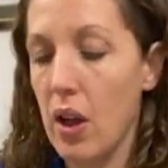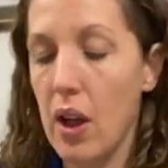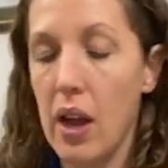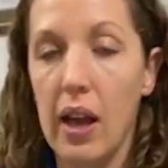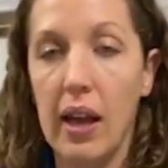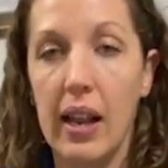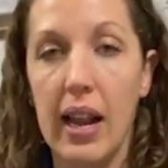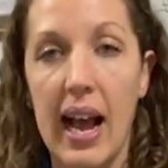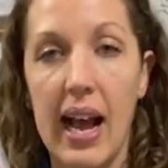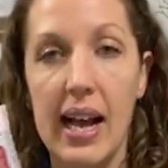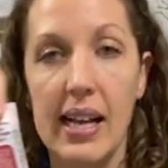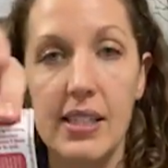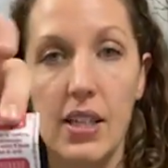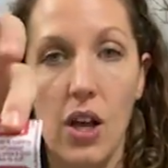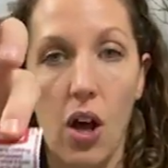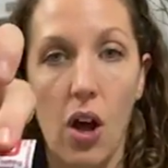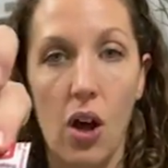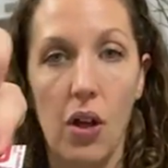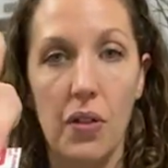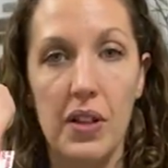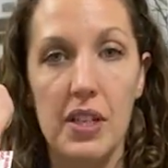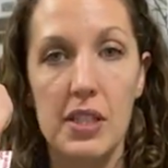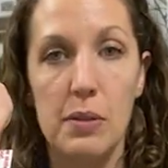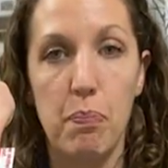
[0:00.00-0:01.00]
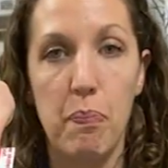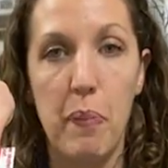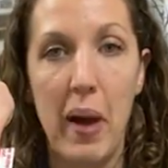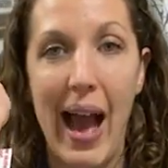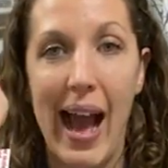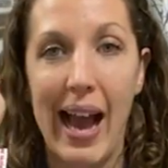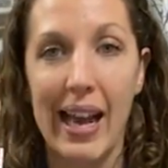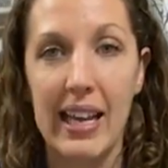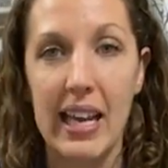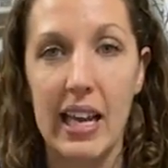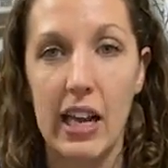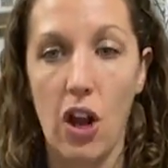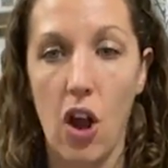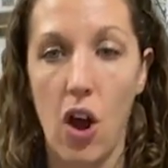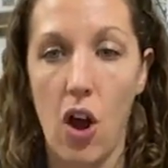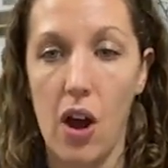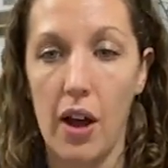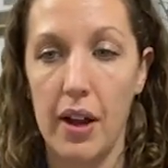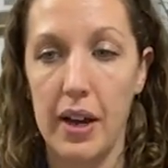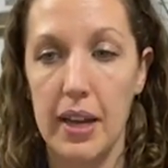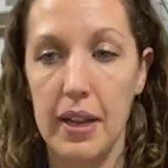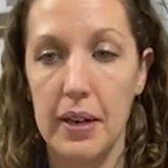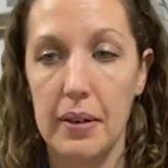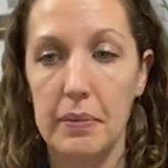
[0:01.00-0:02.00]
it has all this backing
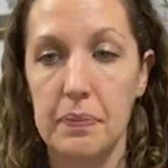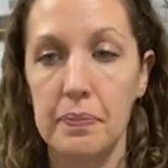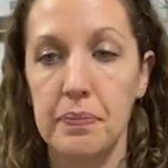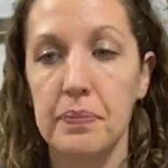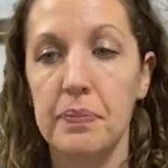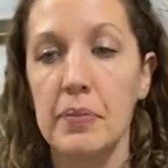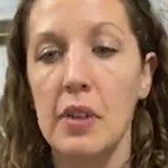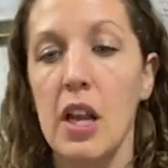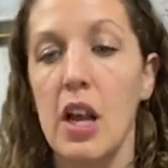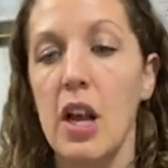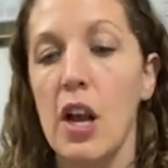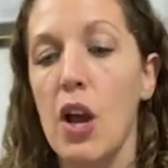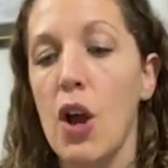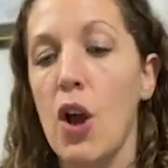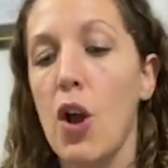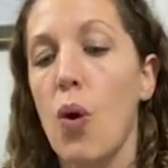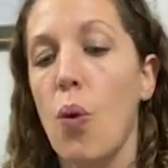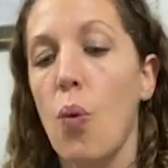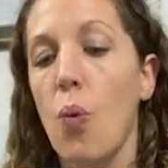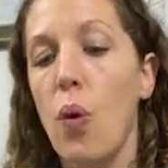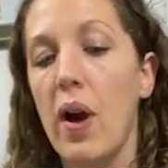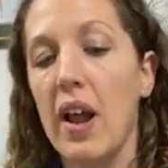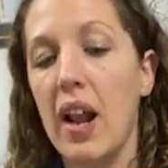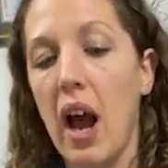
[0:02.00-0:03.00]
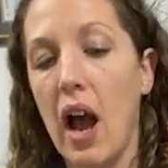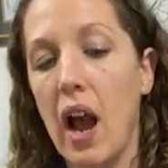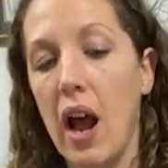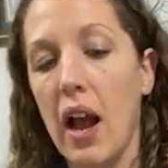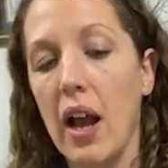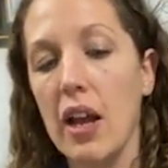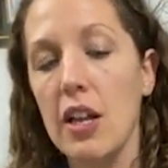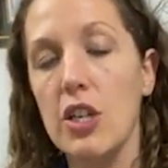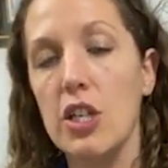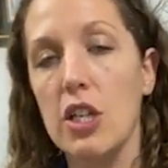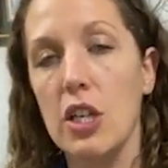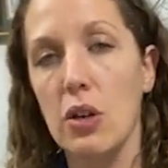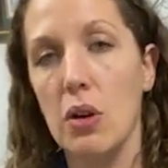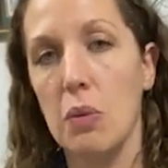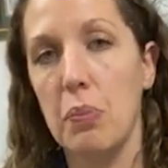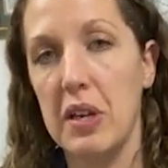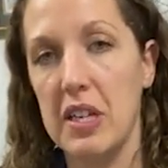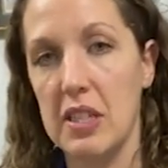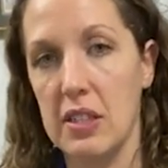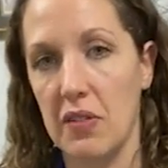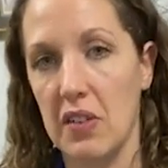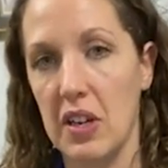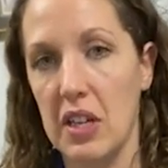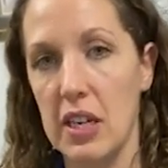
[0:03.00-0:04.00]
on it. When I do a
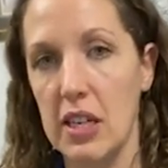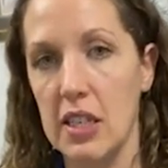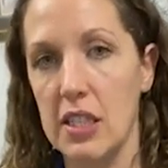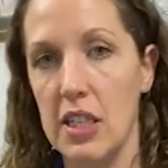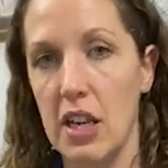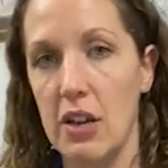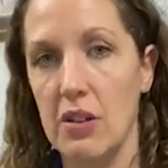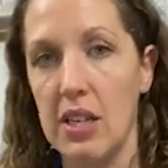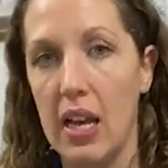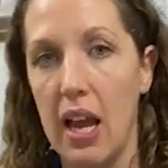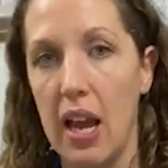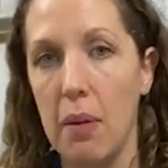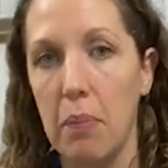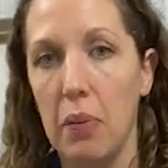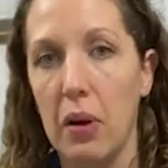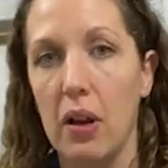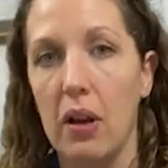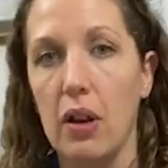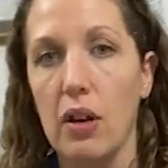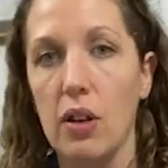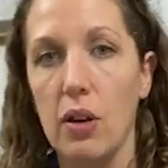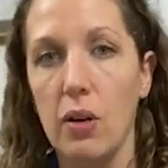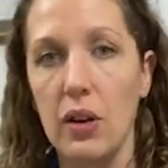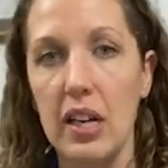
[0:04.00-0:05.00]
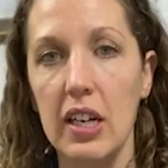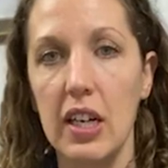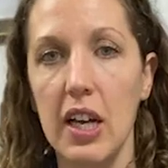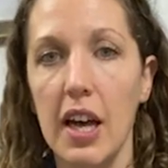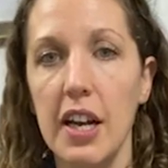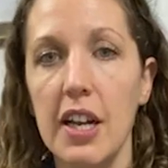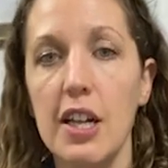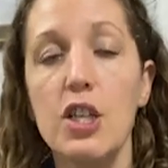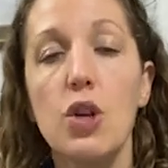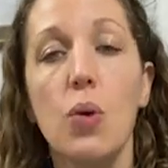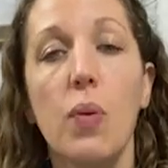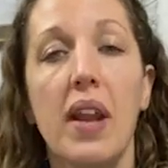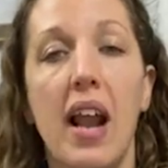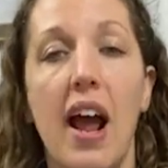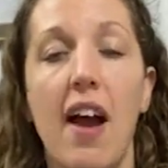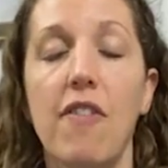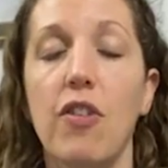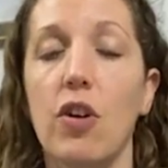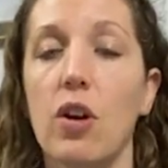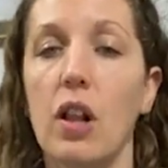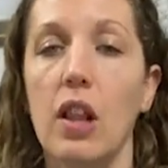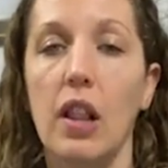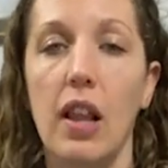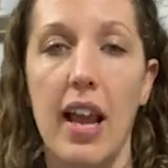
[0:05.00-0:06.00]
piece of Kinesio tape, you can cut it to
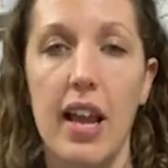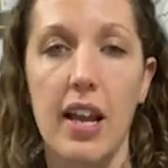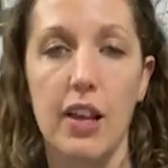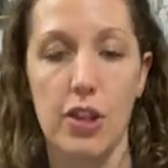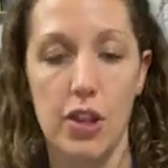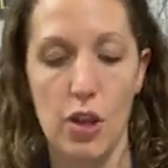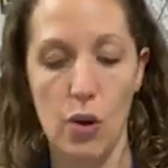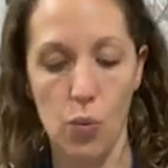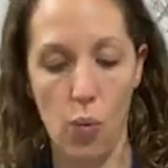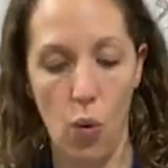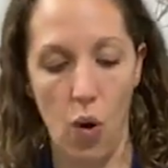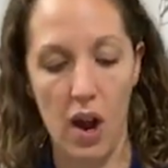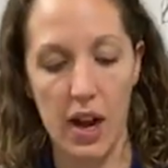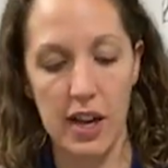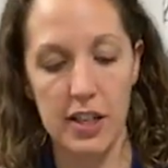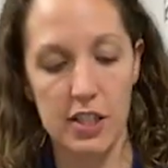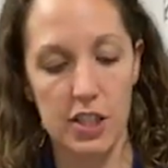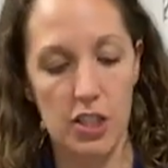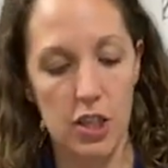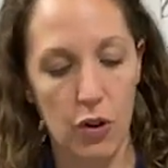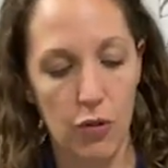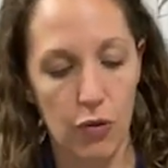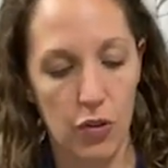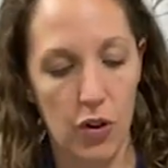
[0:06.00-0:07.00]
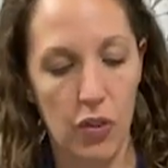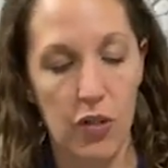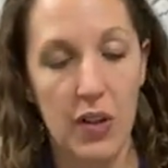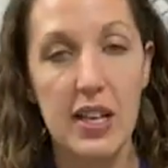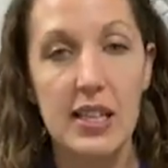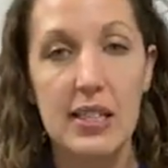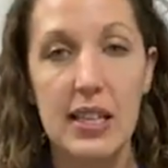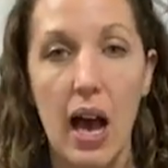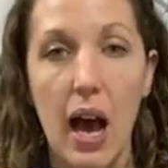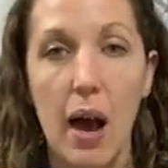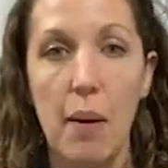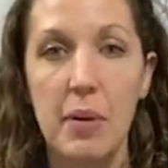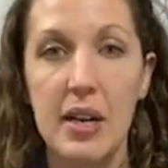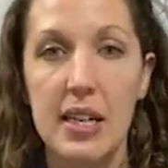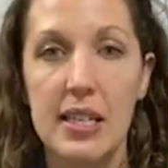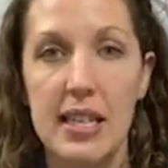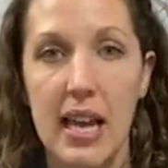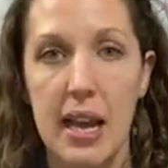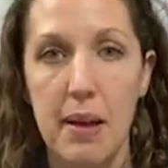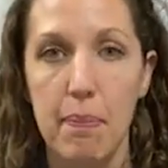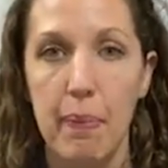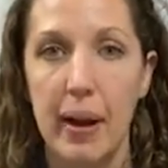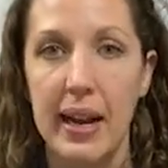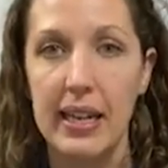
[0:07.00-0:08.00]
whatever length you want. So for this, I'm going to
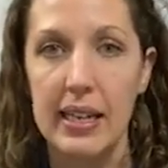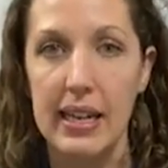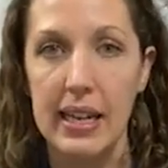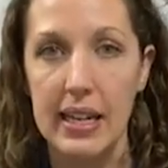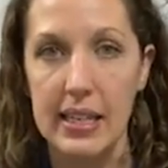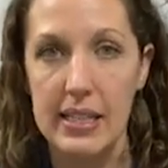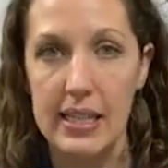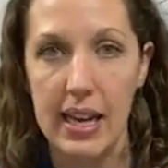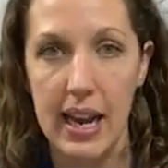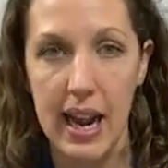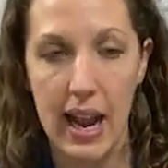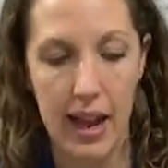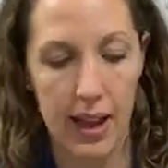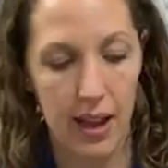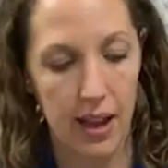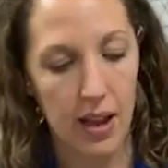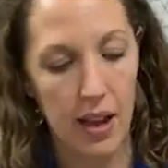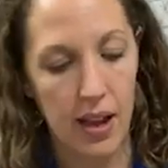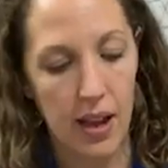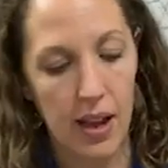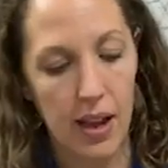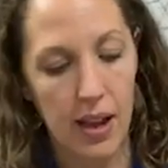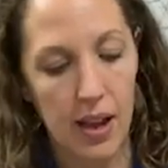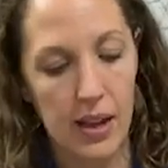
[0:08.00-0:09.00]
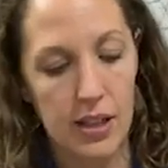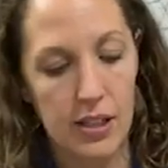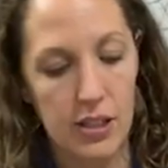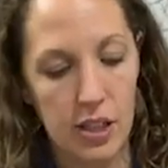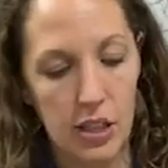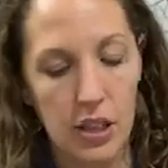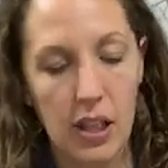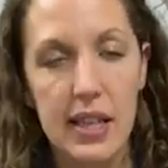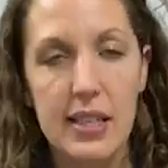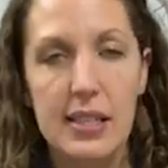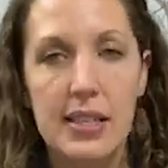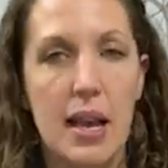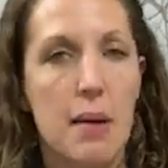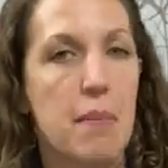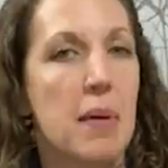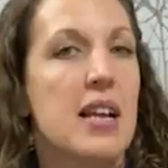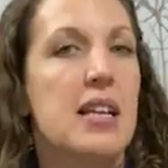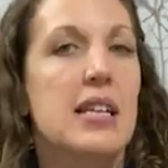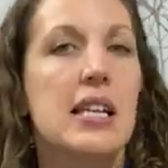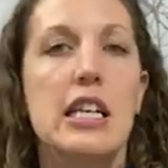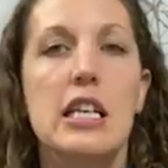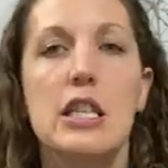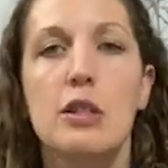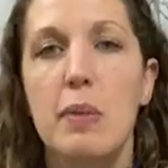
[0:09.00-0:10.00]
tape my knee today. So let's say my
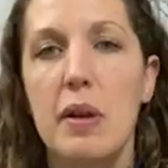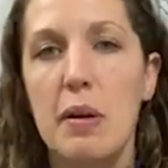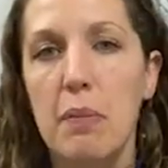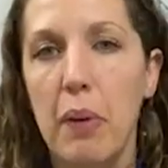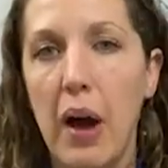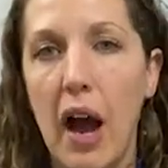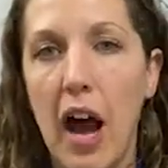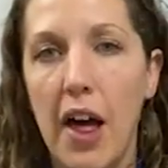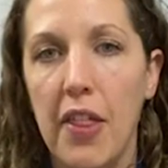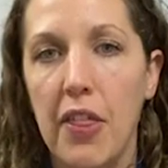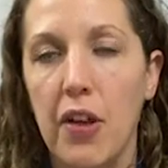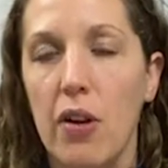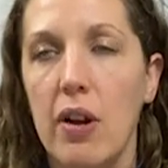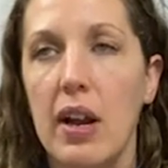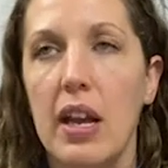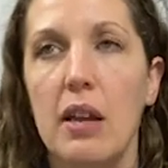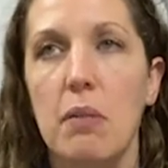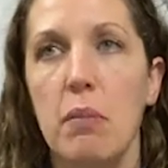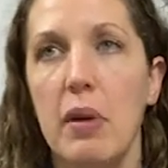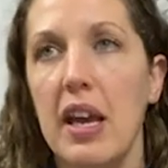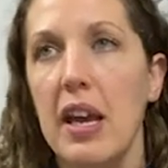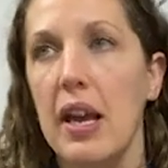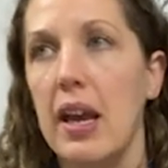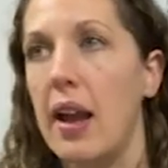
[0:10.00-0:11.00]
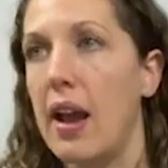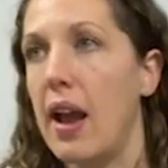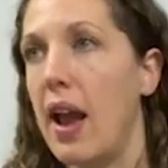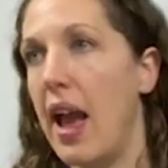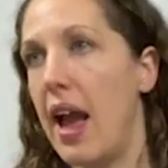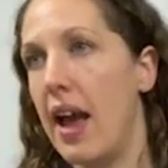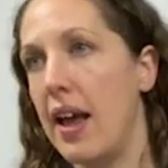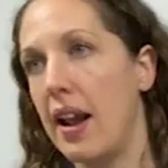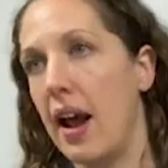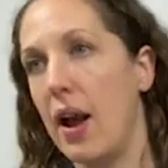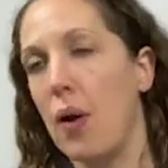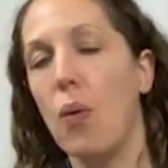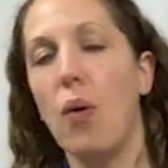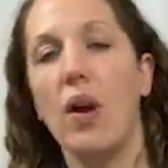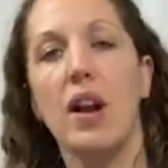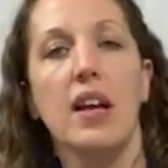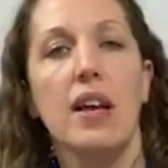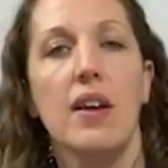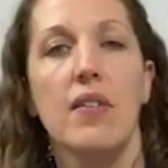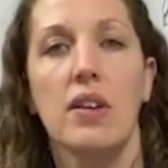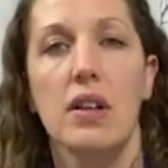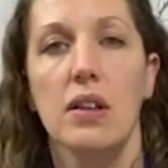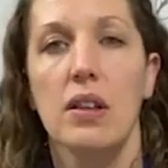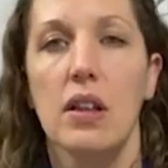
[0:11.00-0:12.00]
knee's been bothering me and I want to
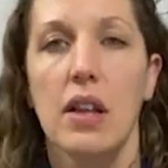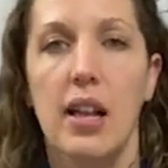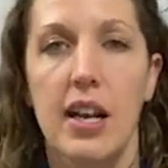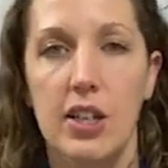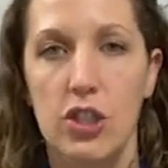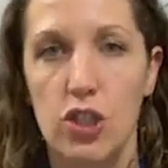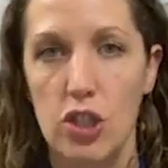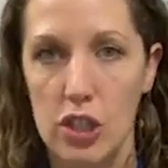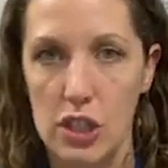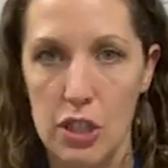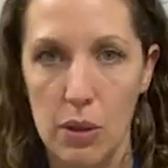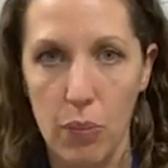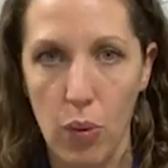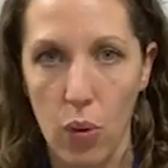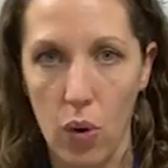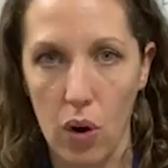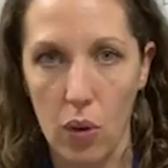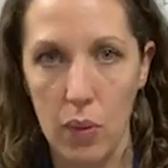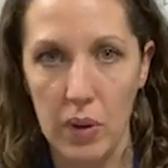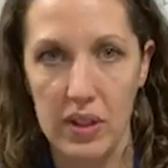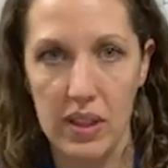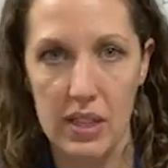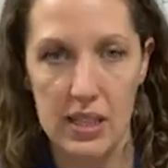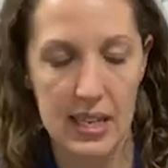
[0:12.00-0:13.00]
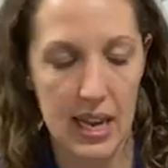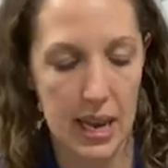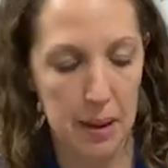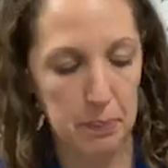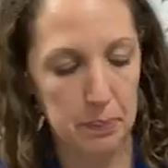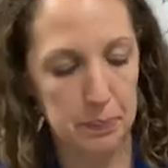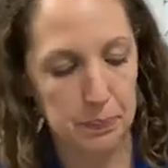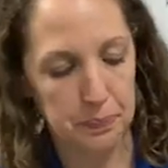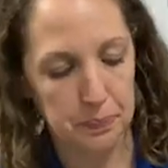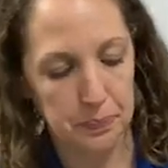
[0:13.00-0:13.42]
give it a little extra support with the tape.